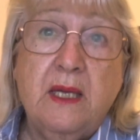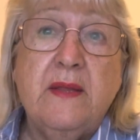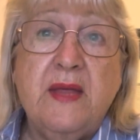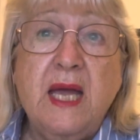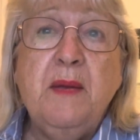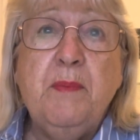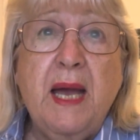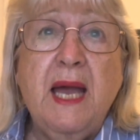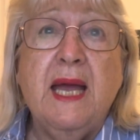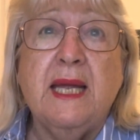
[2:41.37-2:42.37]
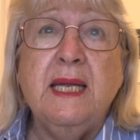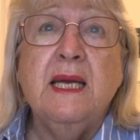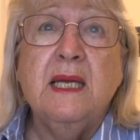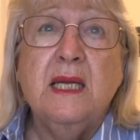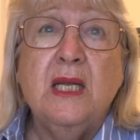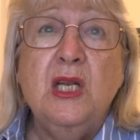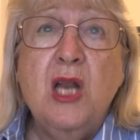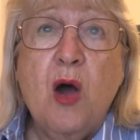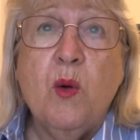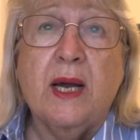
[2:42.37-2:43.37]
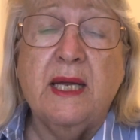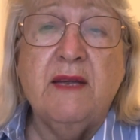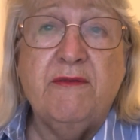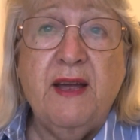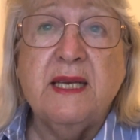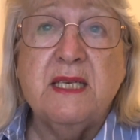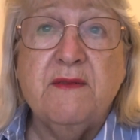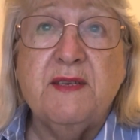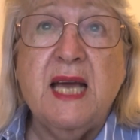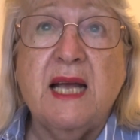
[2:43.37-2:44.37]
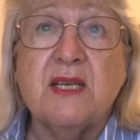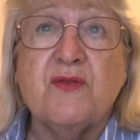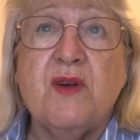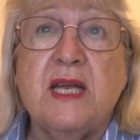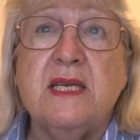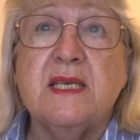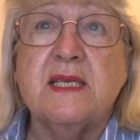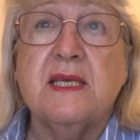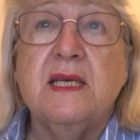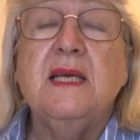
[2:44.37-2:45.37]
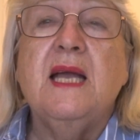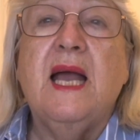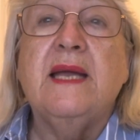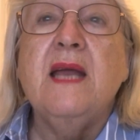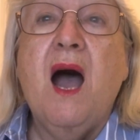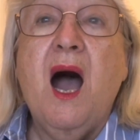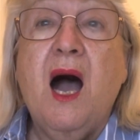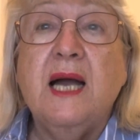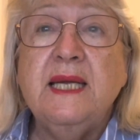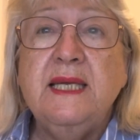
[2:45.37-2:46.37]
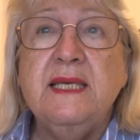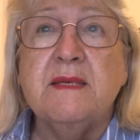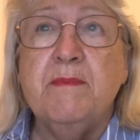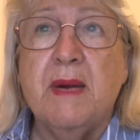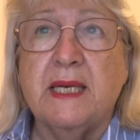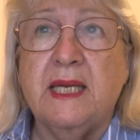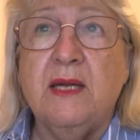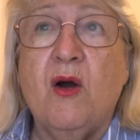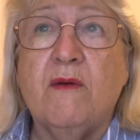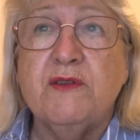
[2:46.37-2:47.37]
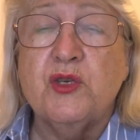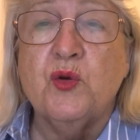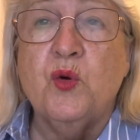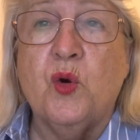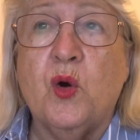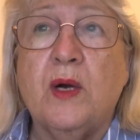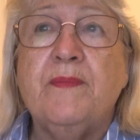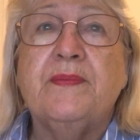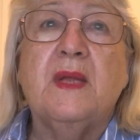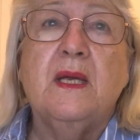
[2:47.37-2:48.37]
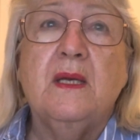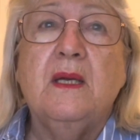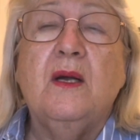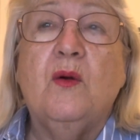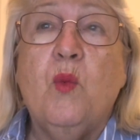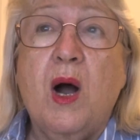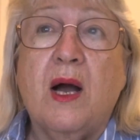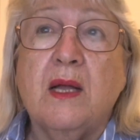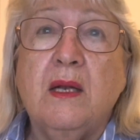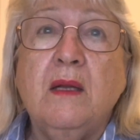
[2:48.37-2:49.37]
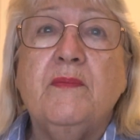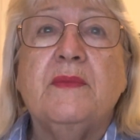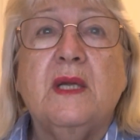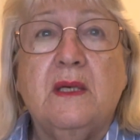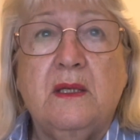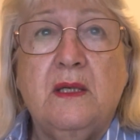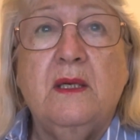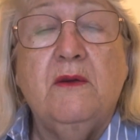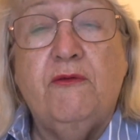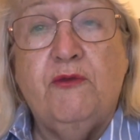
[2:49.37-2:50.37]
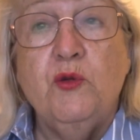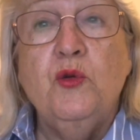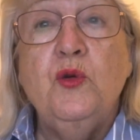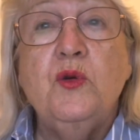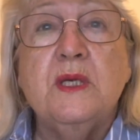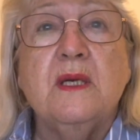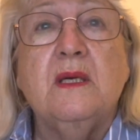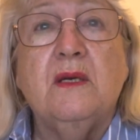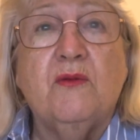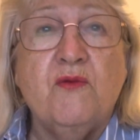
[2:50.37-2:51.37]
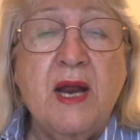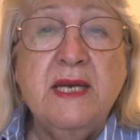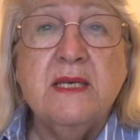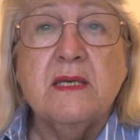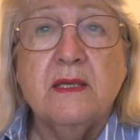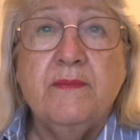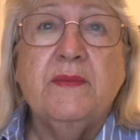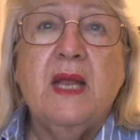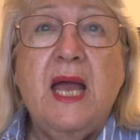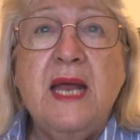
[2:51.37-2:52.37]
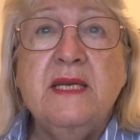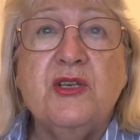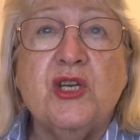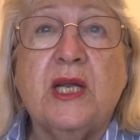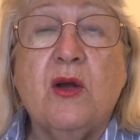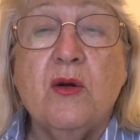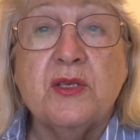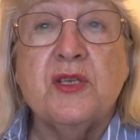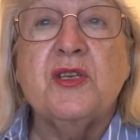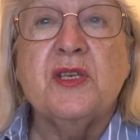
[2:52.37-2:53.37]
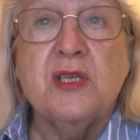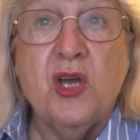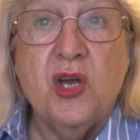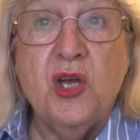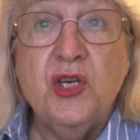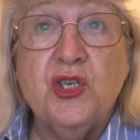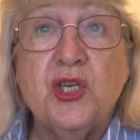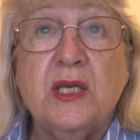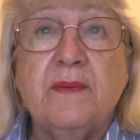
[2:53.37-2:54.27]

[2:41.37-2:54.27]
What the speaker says: They pay lower effective tax rates and hide money offshore, while food, rent, energy costs surge,